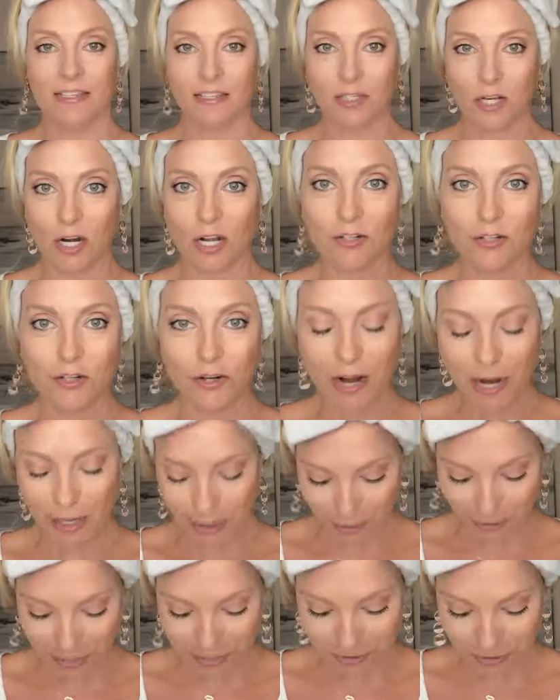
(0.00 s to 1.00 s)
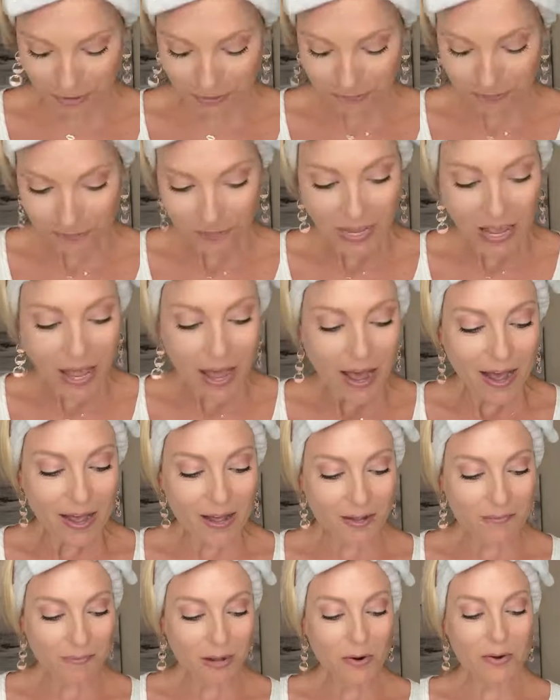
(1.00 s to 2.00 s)
is an under eye corrector.
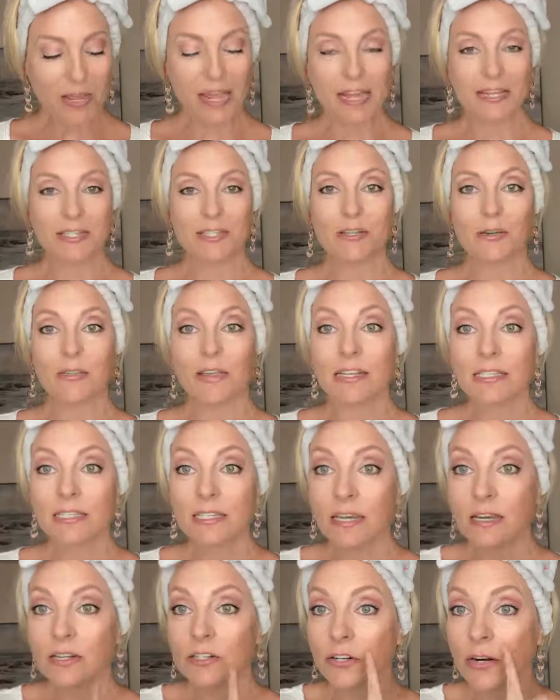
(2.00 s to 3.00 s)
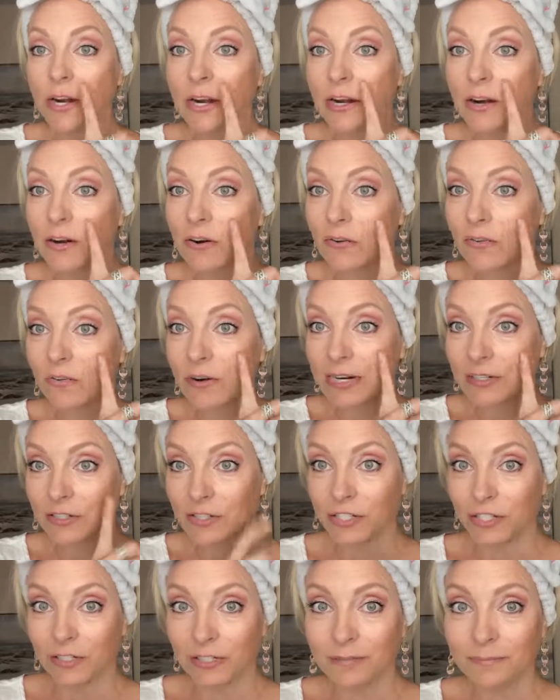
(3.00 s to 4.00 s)
Um, okay, so that's the under eye
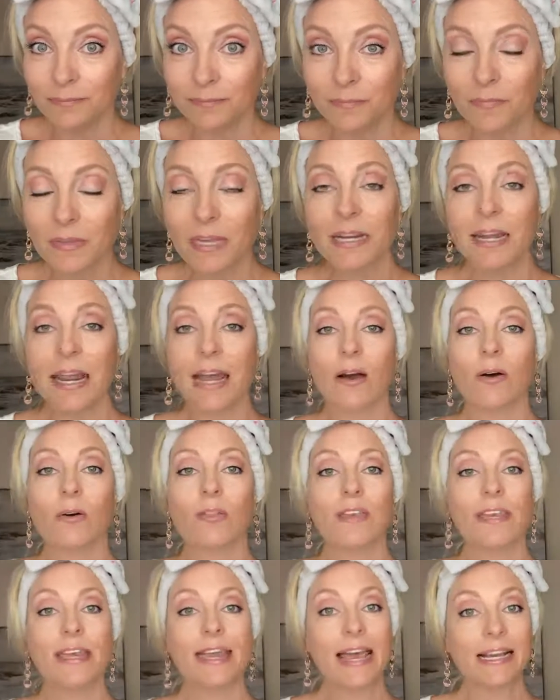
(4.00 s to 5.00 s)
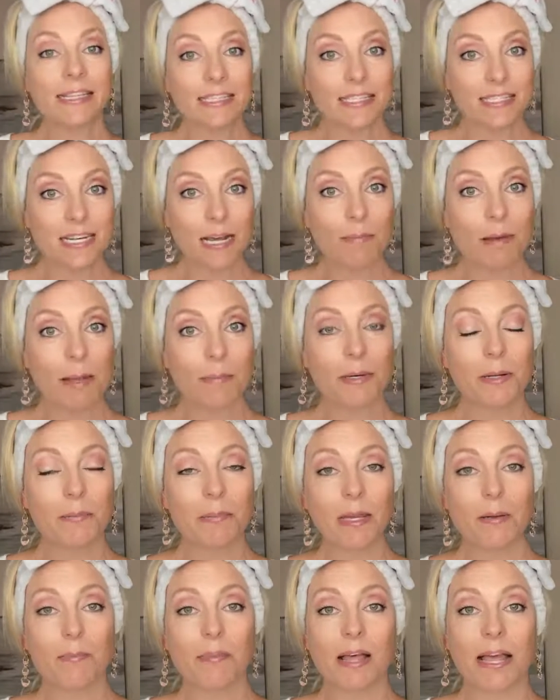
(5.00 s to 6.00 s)
corrector. Now, next up, I'm going to
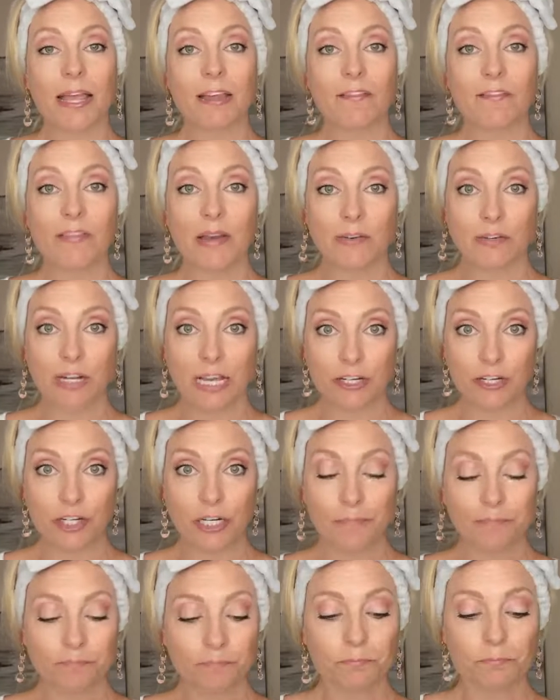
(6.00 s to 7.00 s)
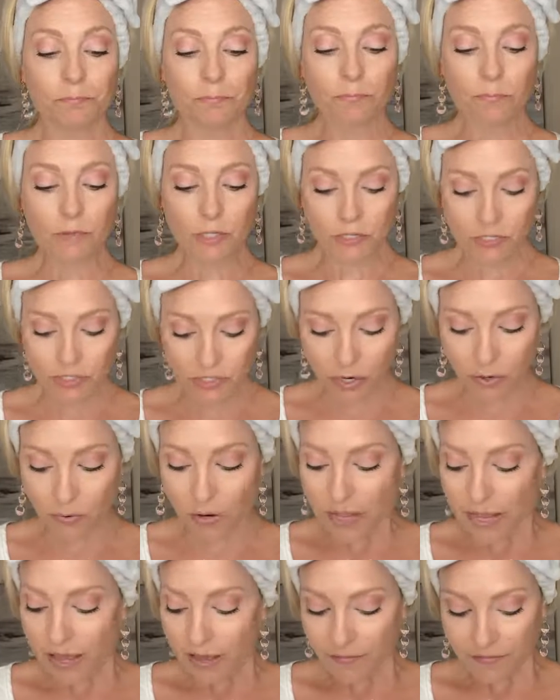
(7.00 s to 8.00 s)
be applying foundation. So
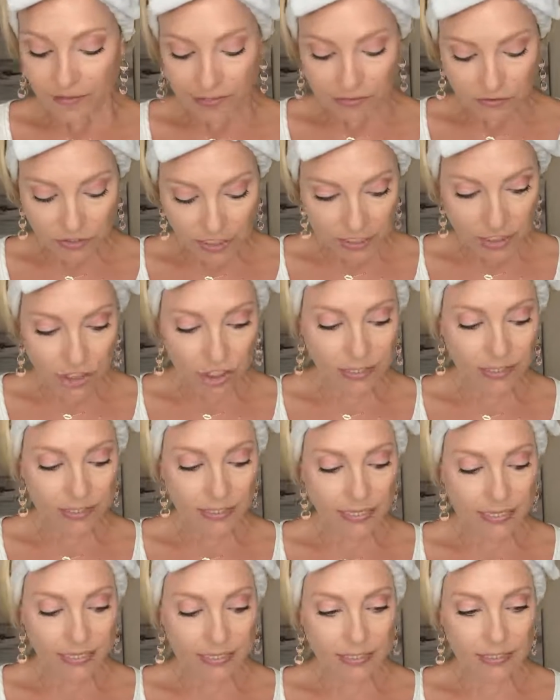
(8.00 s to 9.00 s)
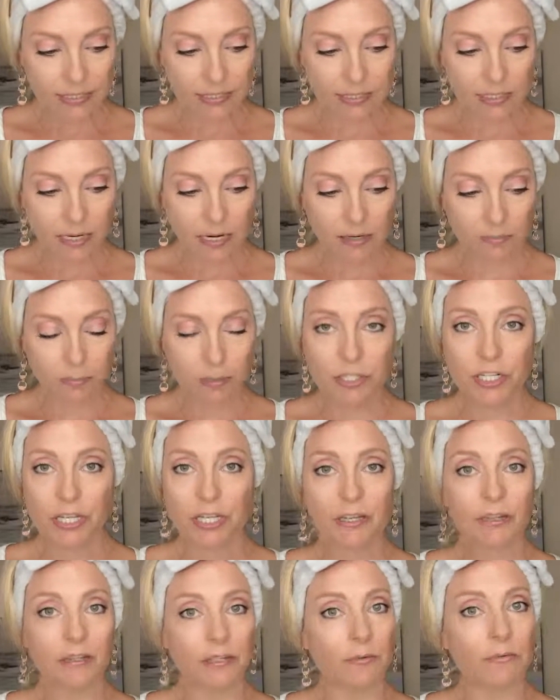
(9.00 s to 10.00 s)
foundation is uh,
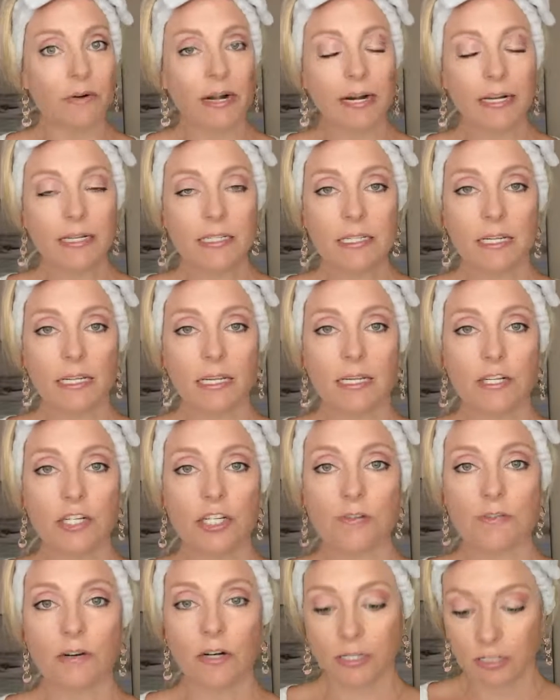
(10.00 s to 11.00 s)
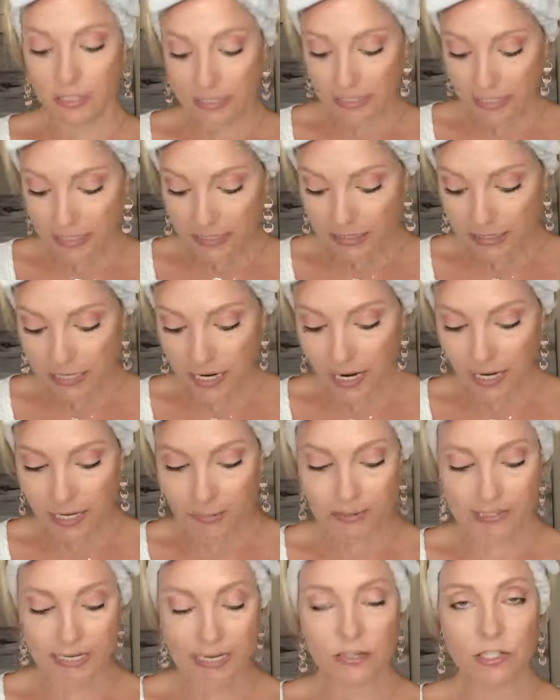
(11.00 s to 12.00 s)
particular, right, to each of our skin
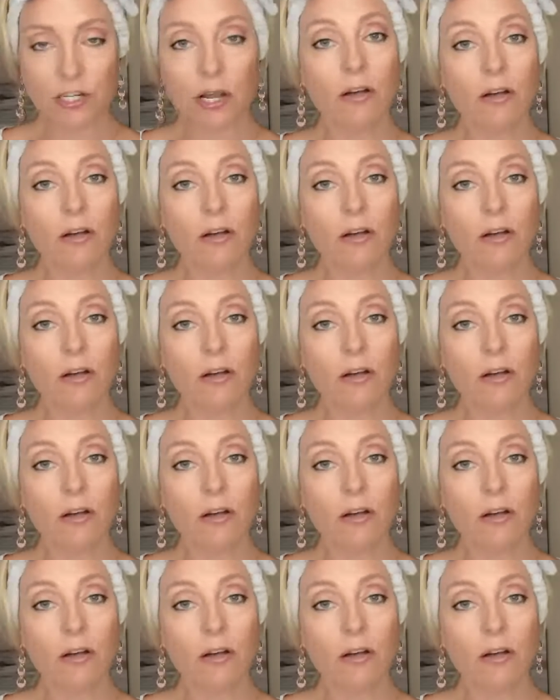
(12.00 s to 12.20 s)
types and